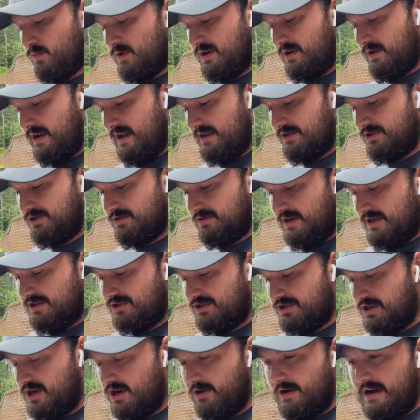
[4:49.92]
As
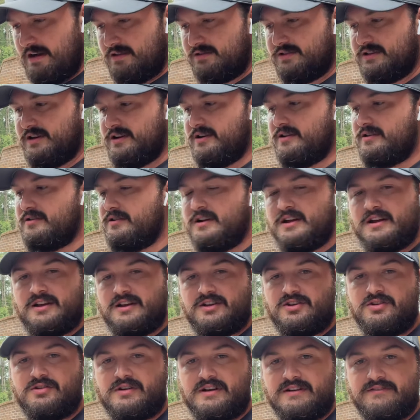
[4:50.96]
you go out there,
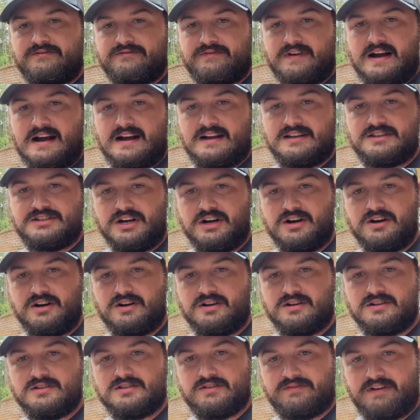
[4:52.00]
you can find
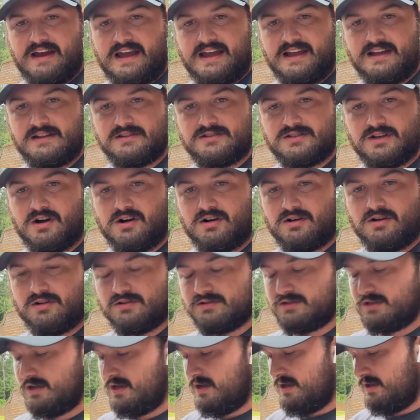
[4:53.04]
tons of hand
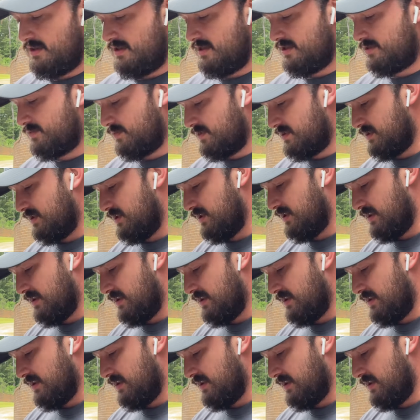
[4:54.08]
saws. This was a little